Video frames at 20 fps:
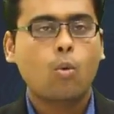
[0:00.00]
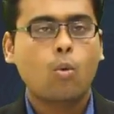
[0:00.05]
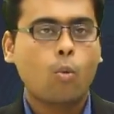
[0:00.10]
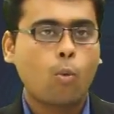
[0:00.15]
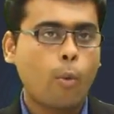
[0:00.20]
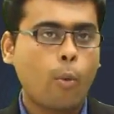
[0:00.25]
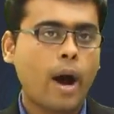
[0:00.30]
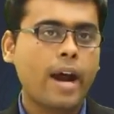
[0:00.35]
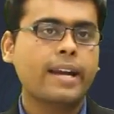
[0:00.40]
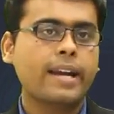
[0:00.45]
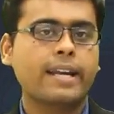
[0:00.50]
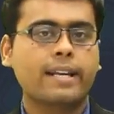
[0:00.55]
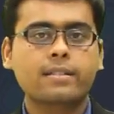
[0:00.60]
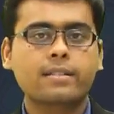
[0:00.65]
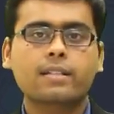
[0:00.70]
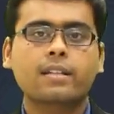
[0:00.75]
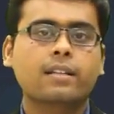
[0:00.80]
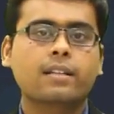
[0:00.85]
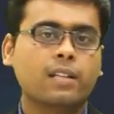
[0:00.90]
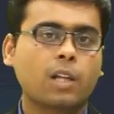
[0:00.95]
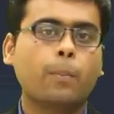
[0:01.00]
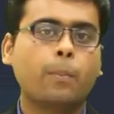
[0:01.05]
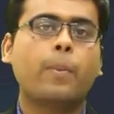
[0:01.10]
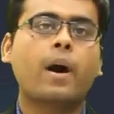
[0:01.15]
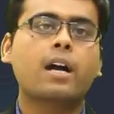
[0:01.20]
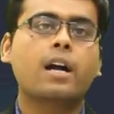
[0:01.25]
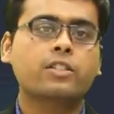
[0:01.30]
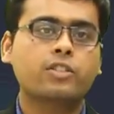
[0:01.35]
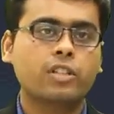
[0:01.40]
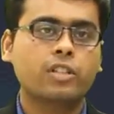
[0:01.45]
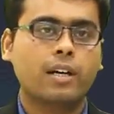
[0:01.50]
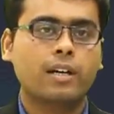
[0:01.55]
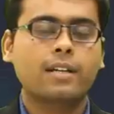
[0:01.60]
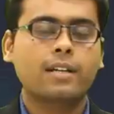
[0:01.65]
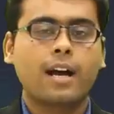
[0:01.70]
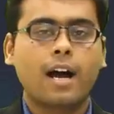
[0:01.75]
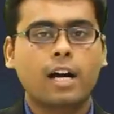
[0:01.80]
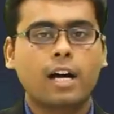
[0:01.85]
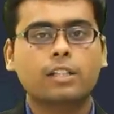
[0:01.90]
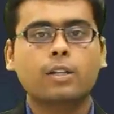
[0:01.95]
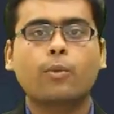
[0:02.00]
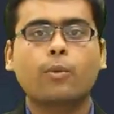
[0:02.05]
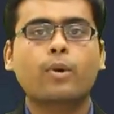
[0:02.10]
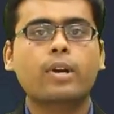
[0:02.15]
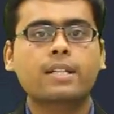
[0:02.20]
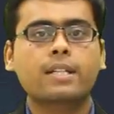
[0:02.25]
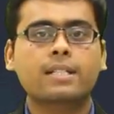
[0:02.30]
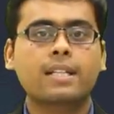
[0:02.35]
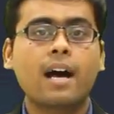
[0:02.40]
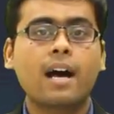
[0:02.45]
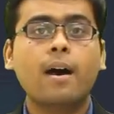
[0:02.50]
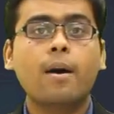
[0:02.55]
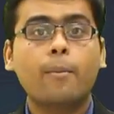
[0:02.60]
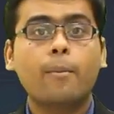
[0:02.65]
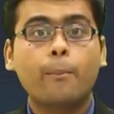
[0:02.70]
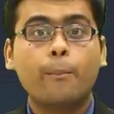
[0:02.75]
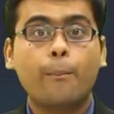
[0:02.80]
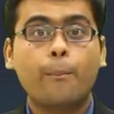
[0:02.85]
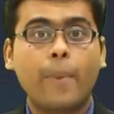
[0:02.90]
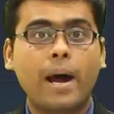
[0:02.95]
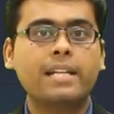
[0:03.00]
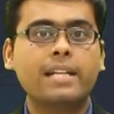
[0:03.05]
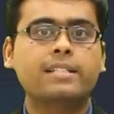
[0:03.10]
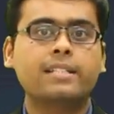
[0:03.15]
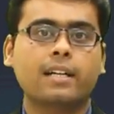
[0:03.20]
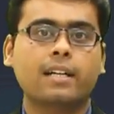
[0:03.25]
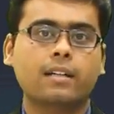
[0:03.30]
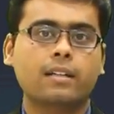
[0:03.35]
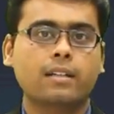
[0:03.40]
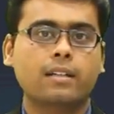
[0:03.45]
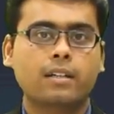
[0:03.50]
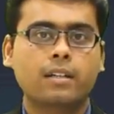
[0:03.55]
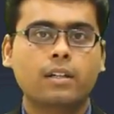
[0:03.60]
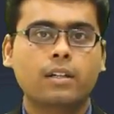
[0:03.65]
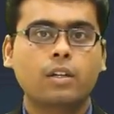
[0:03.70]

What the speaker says: One is the bar chart, other one is the pie chart.